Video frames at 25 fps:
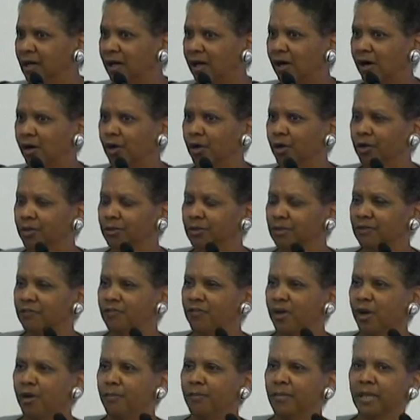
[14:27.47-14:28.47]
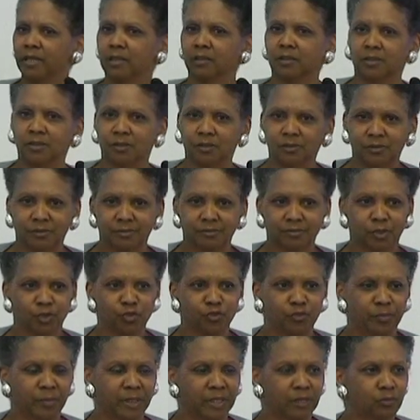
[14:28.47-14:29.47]
our environmental
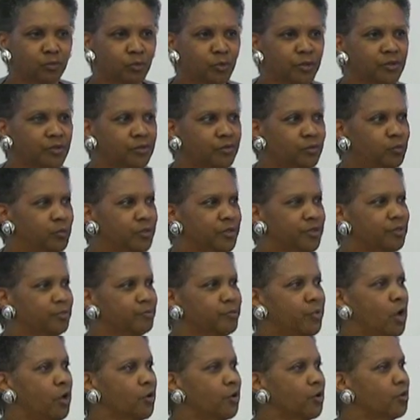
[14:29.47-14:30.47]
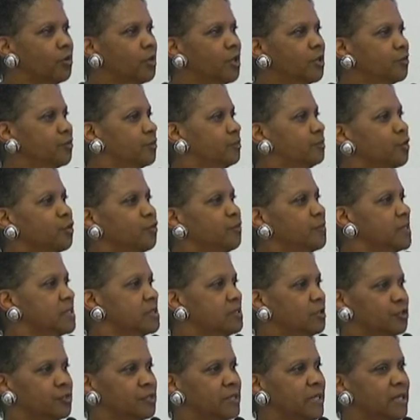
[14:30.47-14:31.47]
movement with the broader other movements
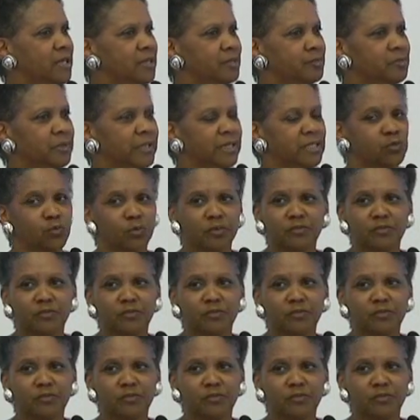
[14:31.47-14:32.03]
that are taking place.